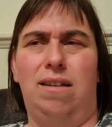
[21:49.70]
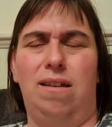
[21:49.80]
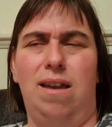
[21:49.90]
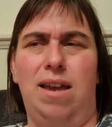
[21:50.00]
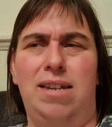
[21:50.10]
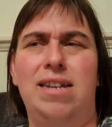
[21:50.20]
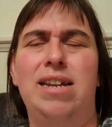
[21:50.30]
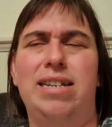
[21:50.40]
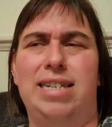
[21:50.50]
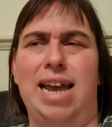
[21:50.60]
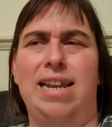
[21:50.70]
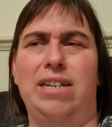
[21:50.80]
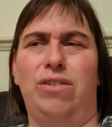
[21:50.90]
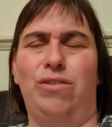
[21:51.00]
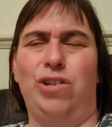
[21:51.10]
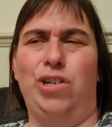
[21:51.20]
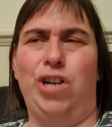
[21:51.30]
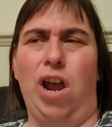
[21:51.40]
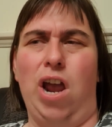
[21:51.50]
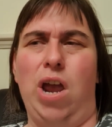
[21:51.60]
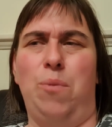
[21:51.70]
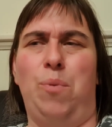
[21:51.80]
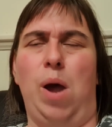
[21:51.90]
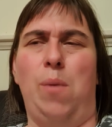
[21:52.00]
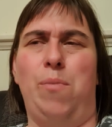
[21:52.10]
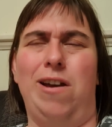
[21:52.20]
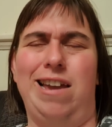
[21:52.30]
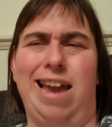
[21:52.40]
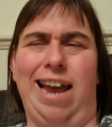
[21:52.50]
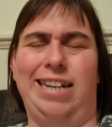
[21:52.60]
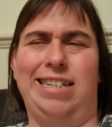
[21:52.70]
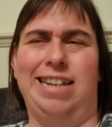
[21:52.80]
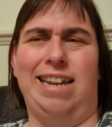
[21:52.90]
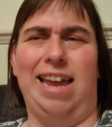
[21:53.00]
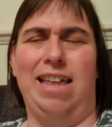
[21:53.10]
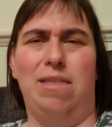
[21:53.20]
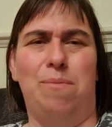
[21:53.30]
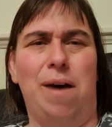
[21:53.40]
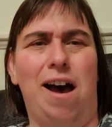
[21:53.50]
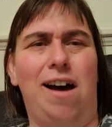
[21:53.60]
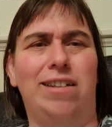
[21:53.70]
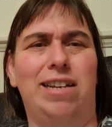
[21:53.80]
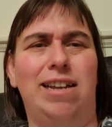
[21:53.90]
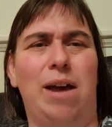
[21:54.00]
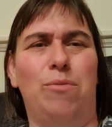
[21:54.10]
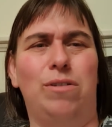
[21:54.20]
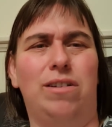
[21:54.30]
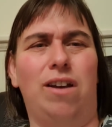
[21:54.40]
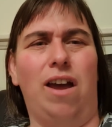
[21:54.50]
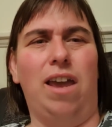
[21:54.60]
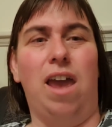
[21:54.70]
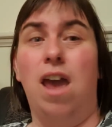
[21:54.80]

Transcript: he didn't say this on the show, but he has said it in the past, and that was like,